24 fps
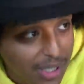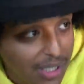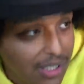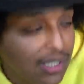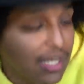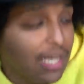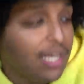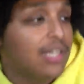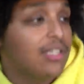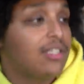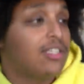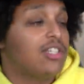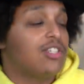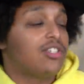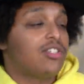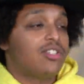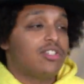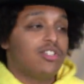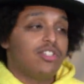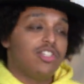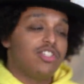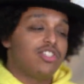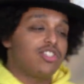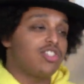be excited
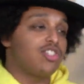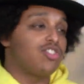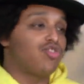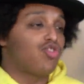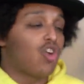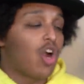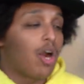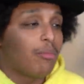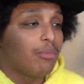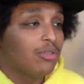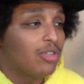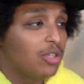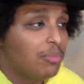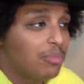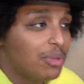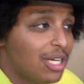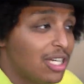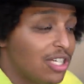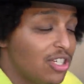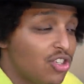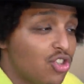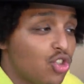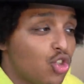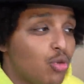this drama alert
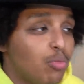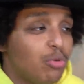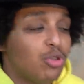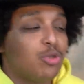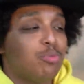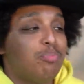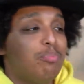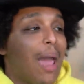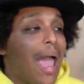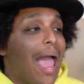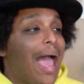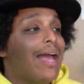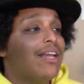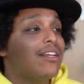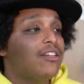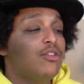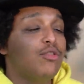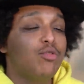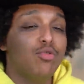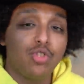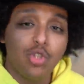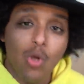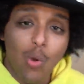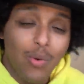because there's too much bad
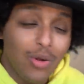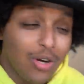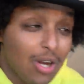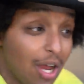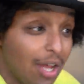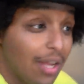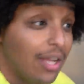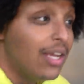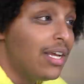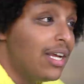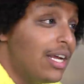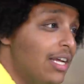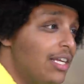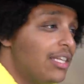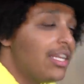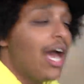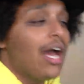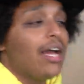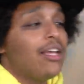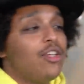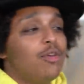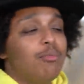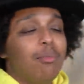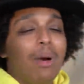news going on.
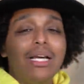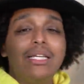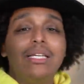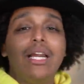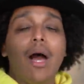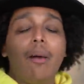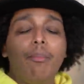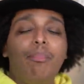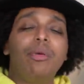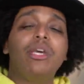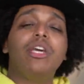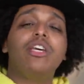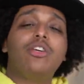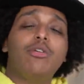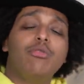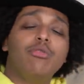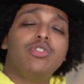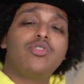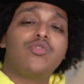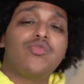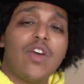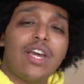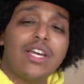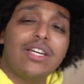Now, you might not be a
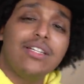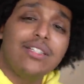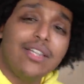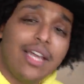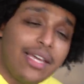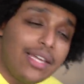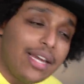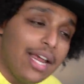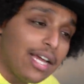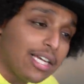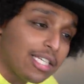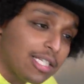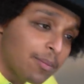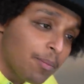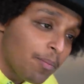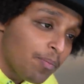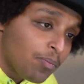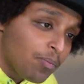huge fan of NADEXE.